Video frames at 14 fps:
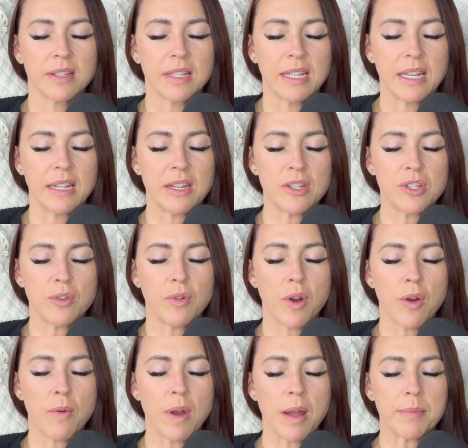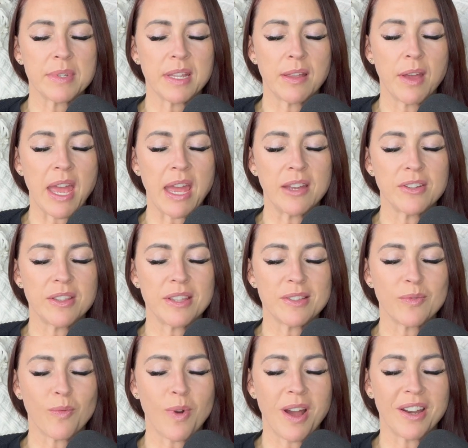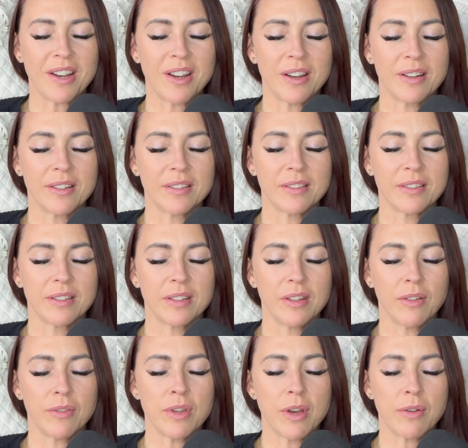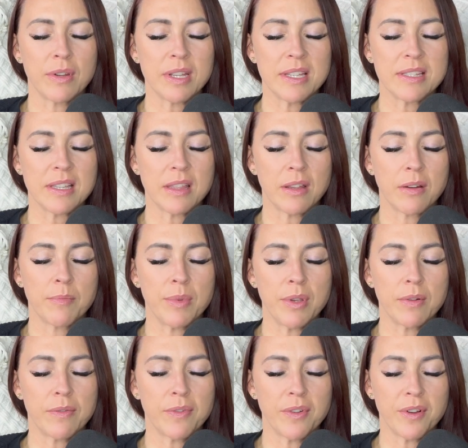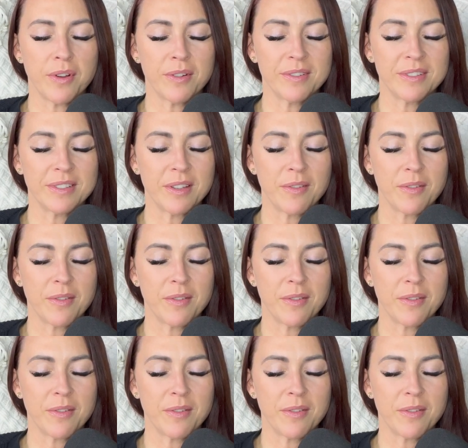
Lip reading: And as you go up to the edge of this water, you'll notice that there are beautiful